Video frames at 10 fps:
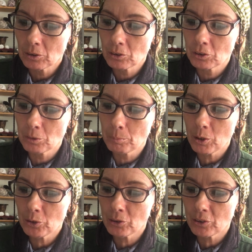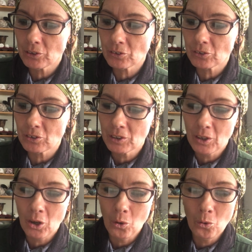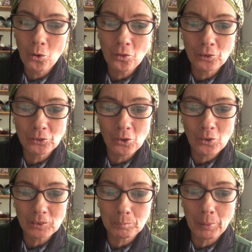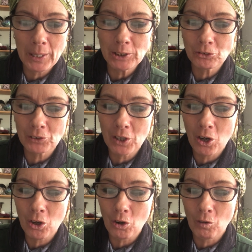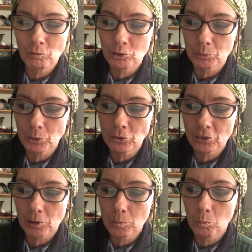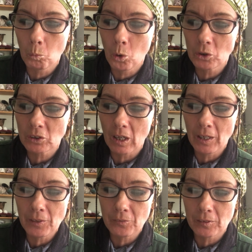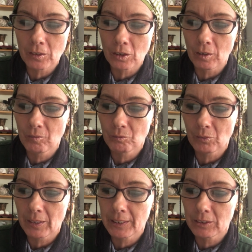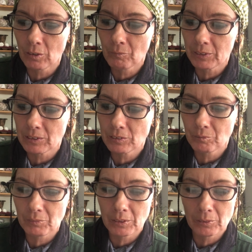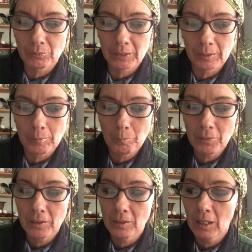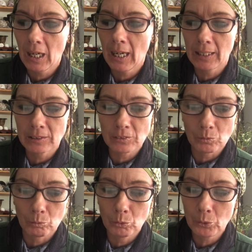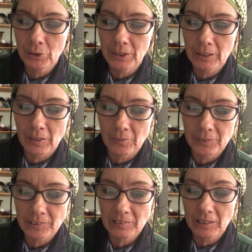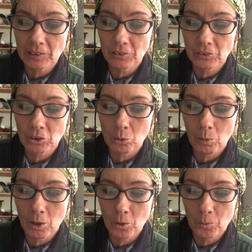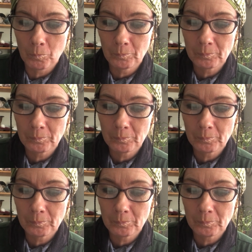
Damianos, Orthodox Patriarch of Jerusalem, was, I think, afraid of interfering and ruining the status quo.